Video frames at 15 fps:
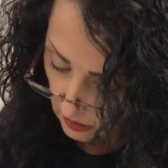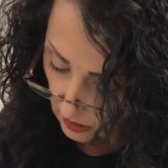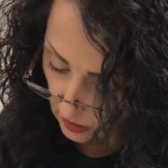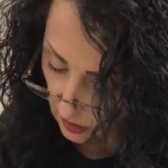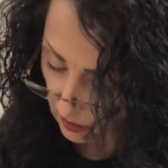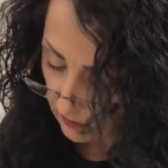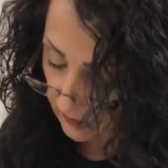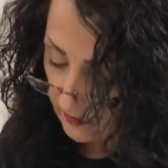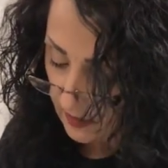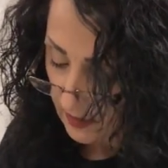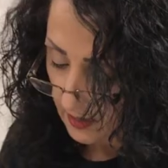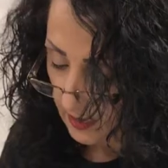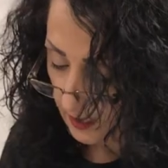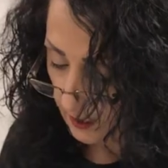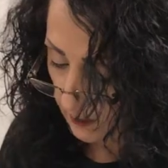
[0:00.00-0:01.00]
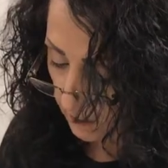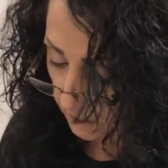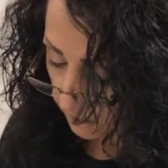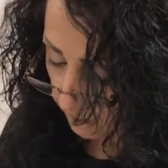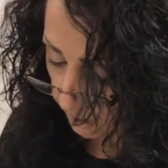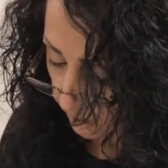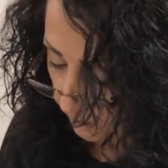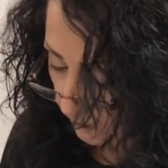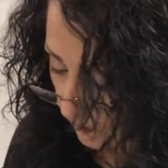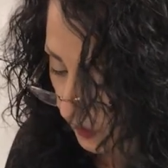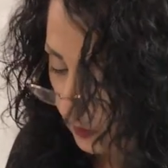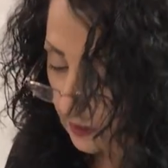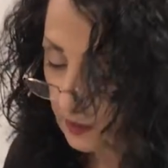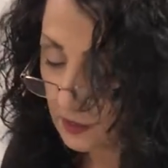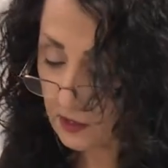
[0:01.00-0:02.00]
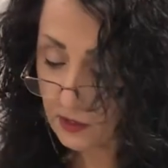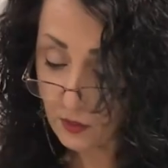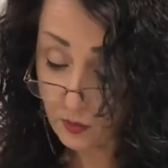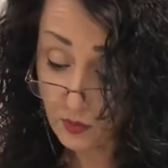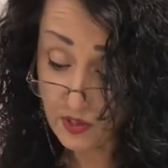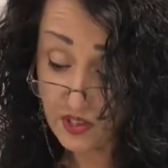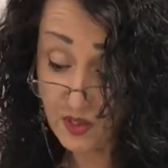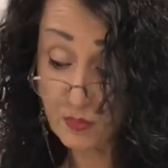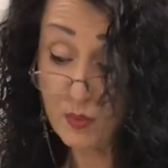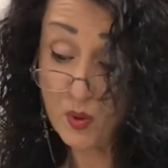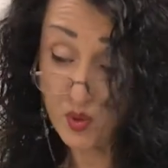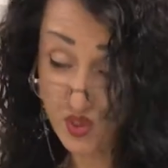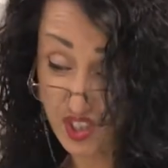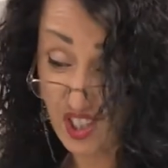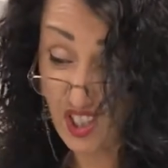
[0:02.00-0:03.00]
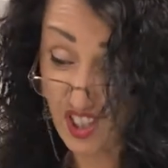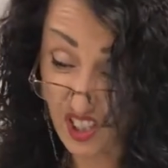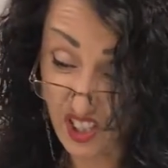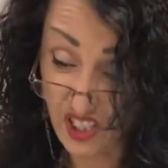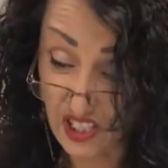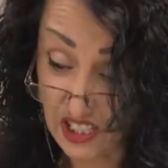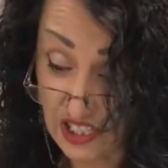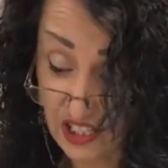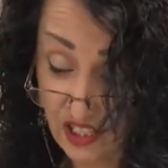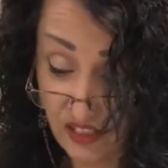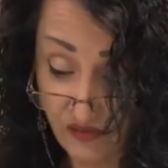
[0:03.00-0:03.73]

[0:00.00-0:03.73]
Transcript: Love it. And that's what it's supposed to look like.